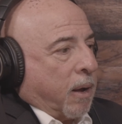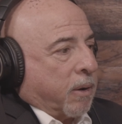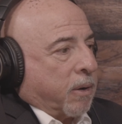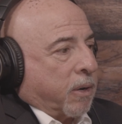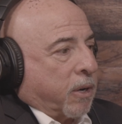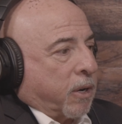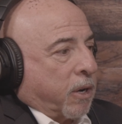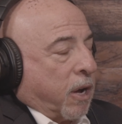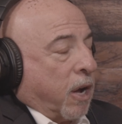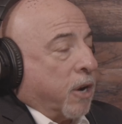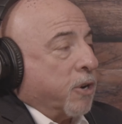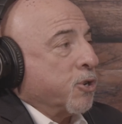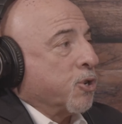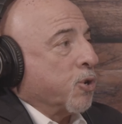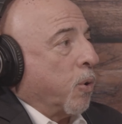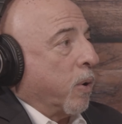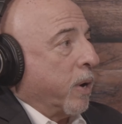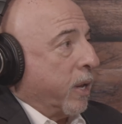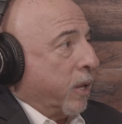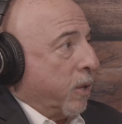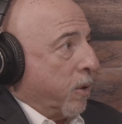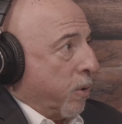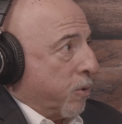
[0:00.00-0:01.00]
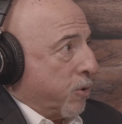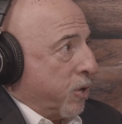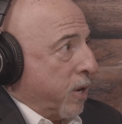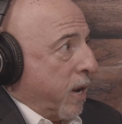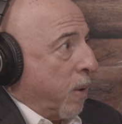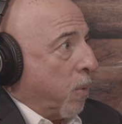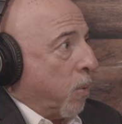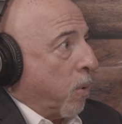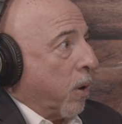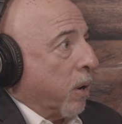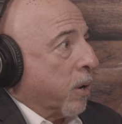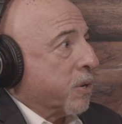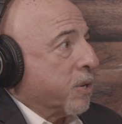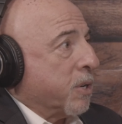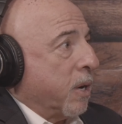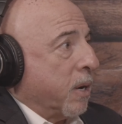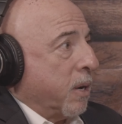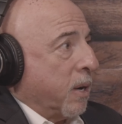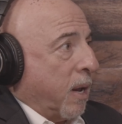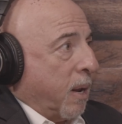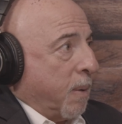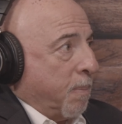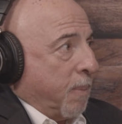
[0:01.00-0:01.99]
conjoining those networks
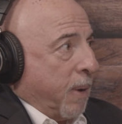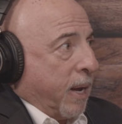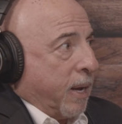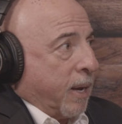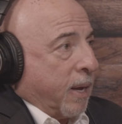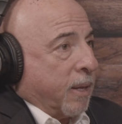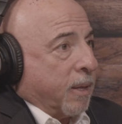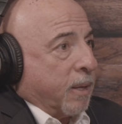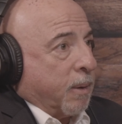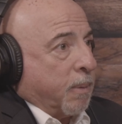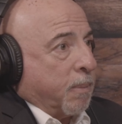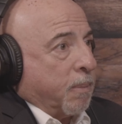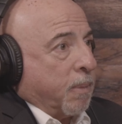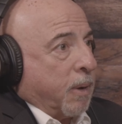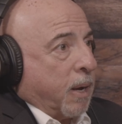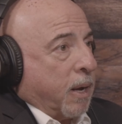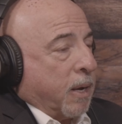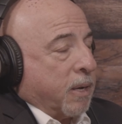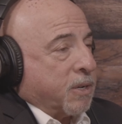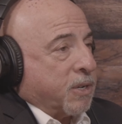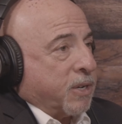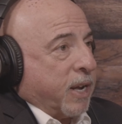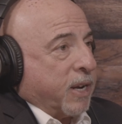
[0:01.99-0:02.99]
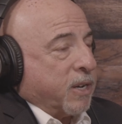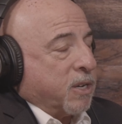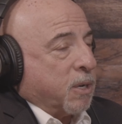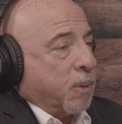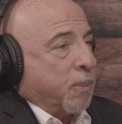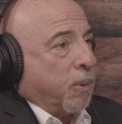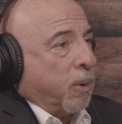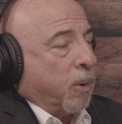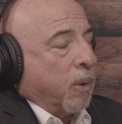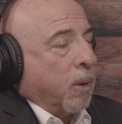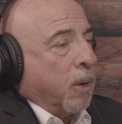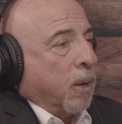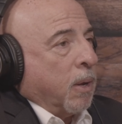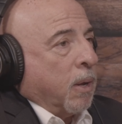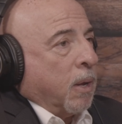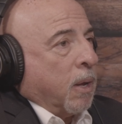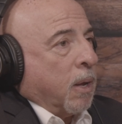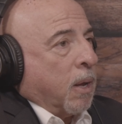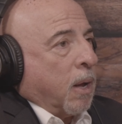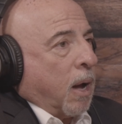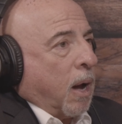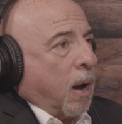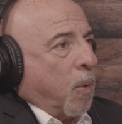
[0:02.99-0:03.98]
and making them sensible.
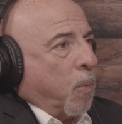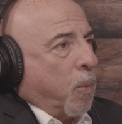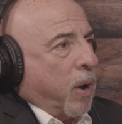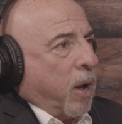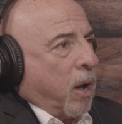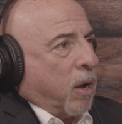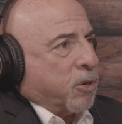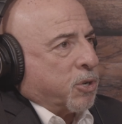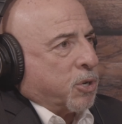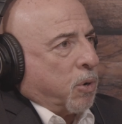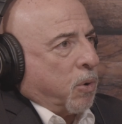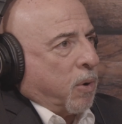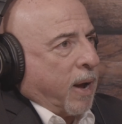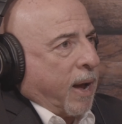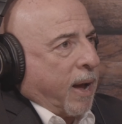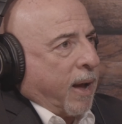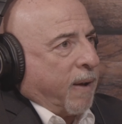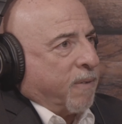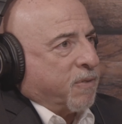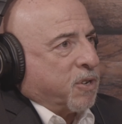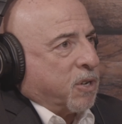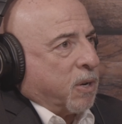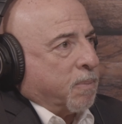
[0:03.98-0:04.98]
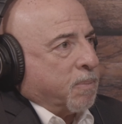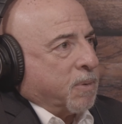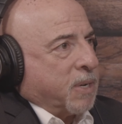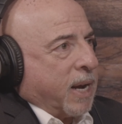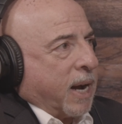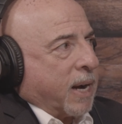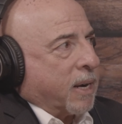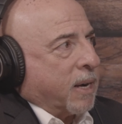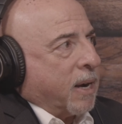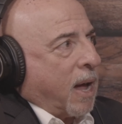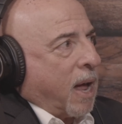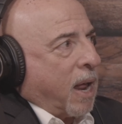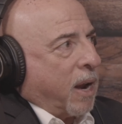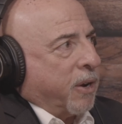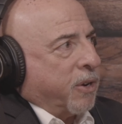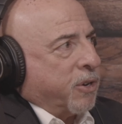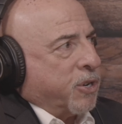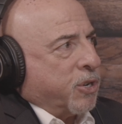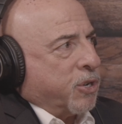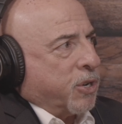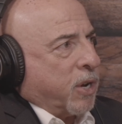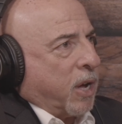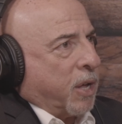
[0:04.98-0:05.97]
We also have some
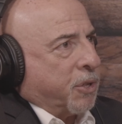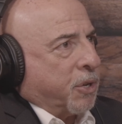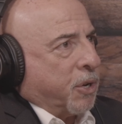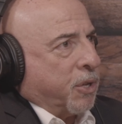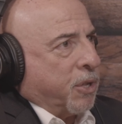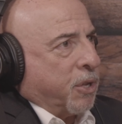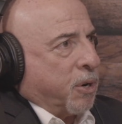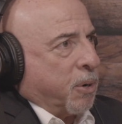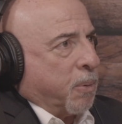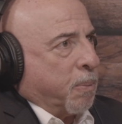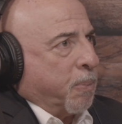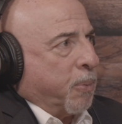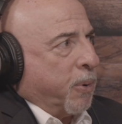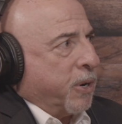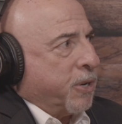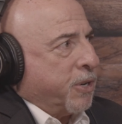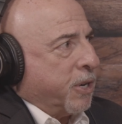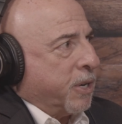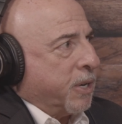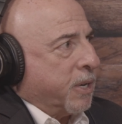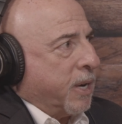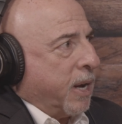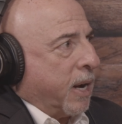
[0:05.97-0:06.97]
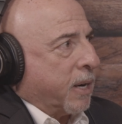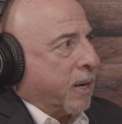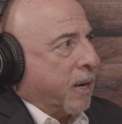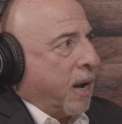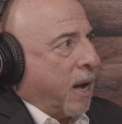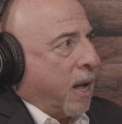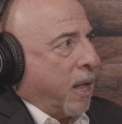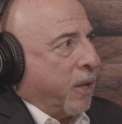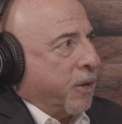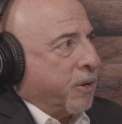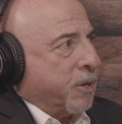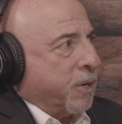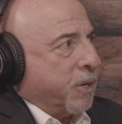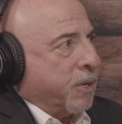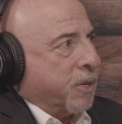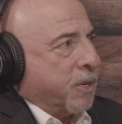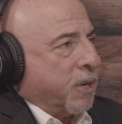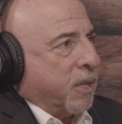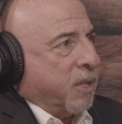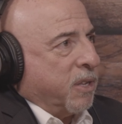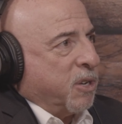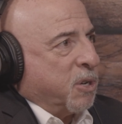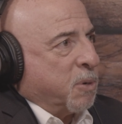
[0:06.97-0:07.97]
technologies out there that are bridging technologies,
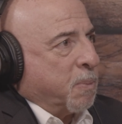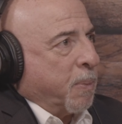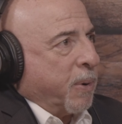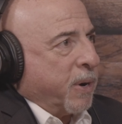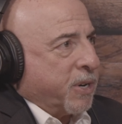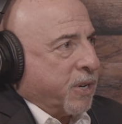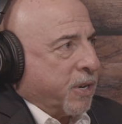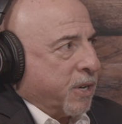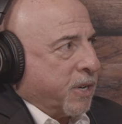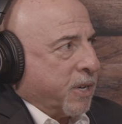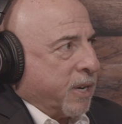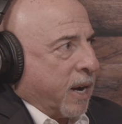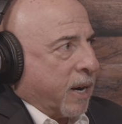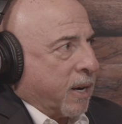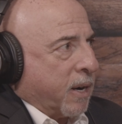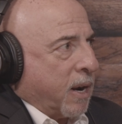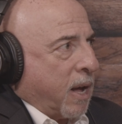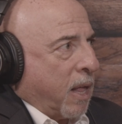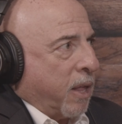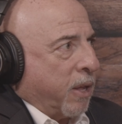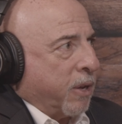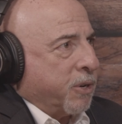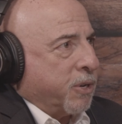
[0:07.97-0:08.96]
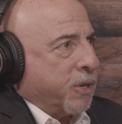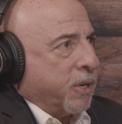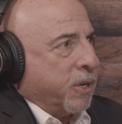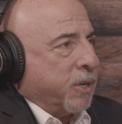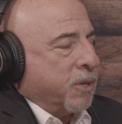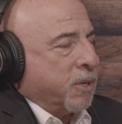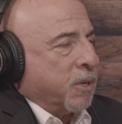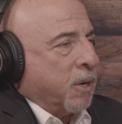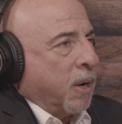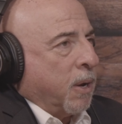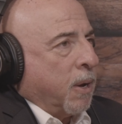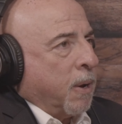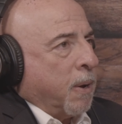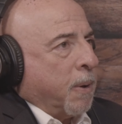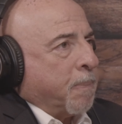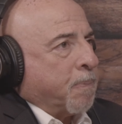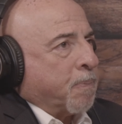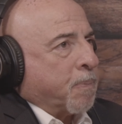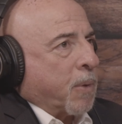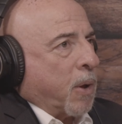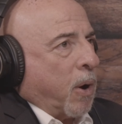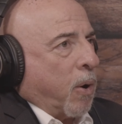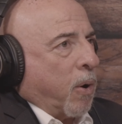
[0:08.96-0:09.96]
and these bridging technologies
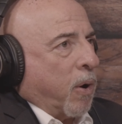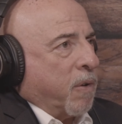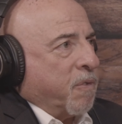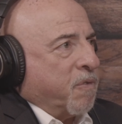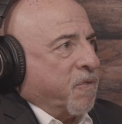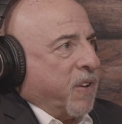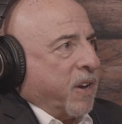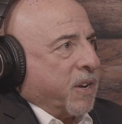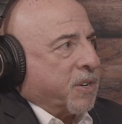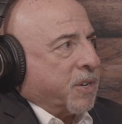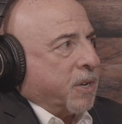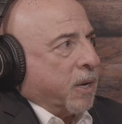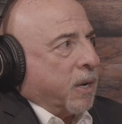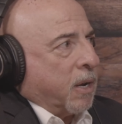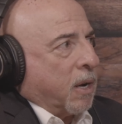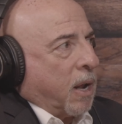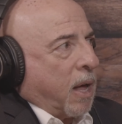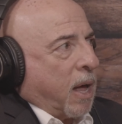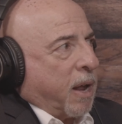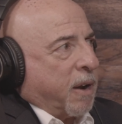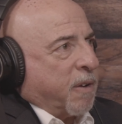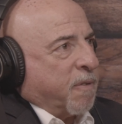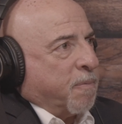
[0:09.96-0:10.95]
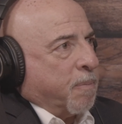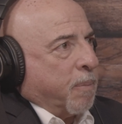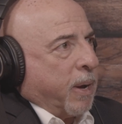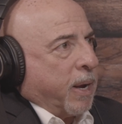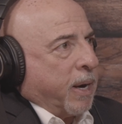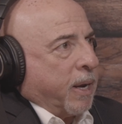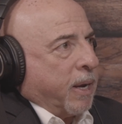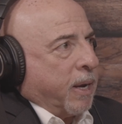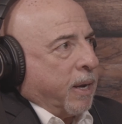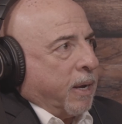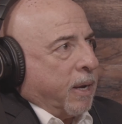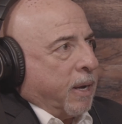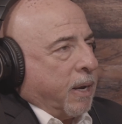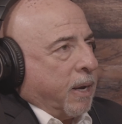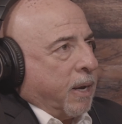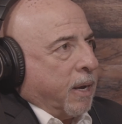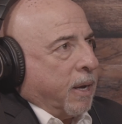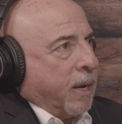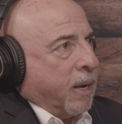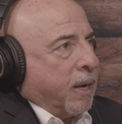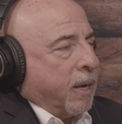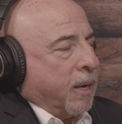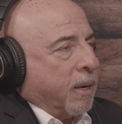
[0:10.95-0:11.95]
are investing a lot of money
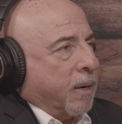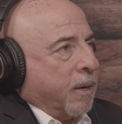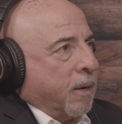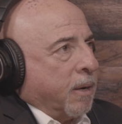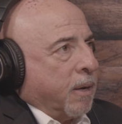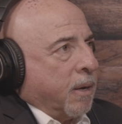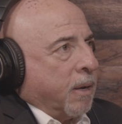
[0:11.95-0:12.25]
in